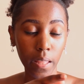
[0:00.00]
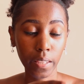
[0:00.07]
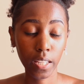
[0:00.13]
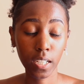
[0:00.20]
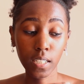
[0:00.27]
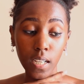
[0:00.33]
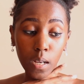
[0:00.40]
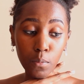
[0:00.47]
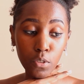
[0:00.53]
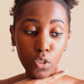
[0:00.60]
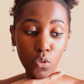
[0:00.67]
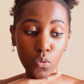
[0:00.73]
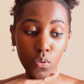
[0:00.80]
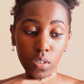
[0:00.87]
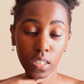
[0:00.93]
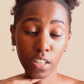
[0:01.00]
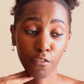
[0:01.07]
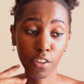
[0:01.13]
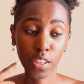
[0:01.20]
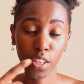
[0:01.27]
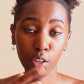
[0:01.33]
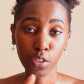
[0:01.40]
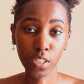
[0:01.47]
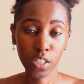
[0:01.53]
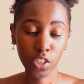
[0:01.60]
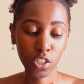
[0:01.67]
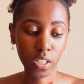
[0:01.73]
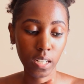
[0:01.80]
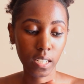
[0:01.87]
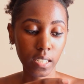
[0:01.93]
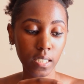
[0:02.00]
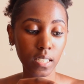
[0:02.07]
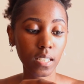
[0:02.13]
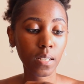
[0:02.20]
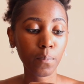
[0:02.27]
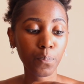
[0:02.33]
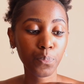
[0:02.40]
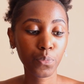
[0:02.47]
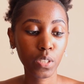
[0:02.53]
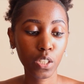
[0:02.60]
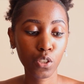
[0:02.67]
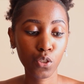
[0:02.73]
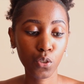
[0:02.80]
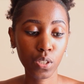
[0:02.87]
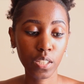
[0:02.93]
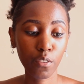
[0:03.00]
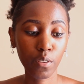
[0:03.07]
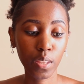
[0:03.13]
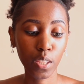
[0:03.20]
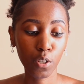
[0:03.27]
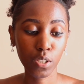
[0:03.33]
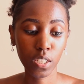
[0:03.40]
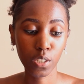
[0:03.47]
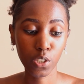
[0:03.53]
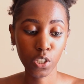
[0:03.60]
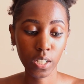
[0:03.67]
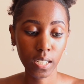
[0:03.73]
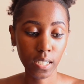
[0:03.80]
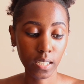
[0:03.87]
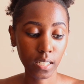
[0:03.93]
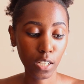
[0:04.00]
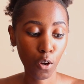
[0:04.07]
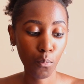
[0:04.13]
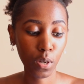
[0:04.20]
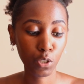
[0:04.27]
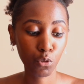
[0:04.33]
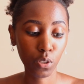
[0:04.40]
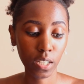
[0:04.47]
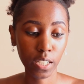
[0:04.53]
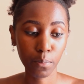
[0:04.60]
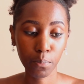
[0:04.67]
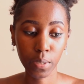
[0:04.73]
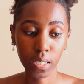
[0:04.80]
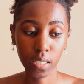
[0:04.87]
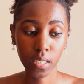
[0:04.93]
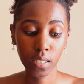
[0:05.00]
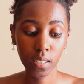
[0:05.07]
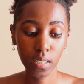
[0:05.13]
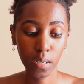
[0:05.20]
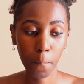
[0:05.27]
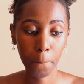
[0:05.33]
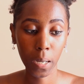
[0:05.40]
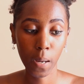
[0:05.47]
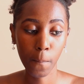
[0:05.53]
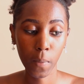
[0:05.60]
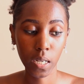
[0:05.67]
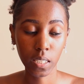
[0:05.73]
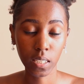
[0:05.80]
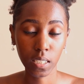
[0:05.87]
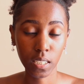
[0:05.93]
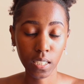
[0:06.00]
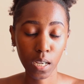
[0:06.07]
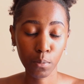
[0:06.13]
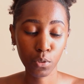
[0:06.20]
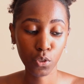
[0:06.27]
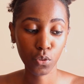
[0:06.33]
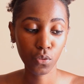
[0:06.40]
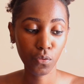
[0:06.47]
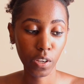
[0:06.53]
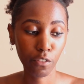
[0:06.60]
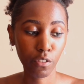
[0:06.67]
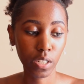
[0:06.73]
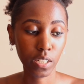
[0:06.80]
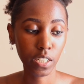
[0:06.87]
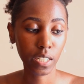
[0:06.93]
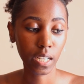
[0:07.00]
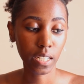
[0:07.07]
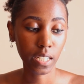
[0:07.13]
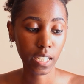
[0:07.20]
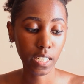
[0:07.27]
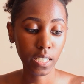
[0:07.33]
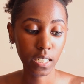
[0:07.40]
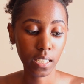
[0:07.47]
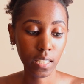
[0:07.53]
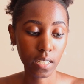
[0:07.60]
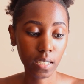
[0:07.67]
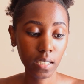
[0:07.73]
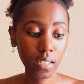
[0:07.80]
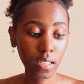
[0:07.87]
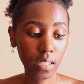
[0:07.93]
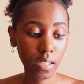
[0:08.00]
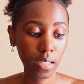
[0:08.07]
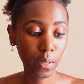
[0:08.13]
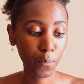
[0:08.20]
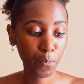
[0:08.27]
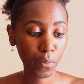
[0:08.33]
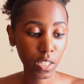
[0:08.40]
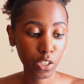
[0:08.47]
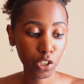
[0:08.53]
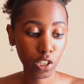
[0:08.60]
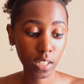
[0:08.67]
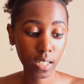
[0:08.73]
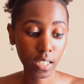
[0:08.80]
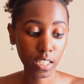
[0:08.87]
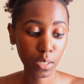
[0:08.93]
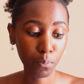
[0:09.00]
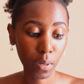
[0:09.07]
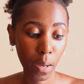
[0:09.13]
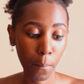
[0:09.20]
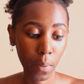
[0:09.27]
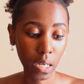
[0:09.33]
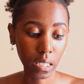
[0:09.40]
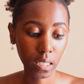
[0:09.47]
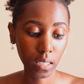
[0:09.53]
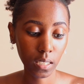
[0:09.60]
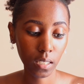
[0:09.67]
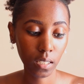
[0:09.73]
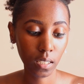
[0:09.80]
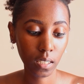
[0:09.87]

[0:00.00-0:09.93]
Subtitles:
that comes to 7,000 shillings. So 7,000 shillings, how much will it be per month? It comes to 583 shillings per month.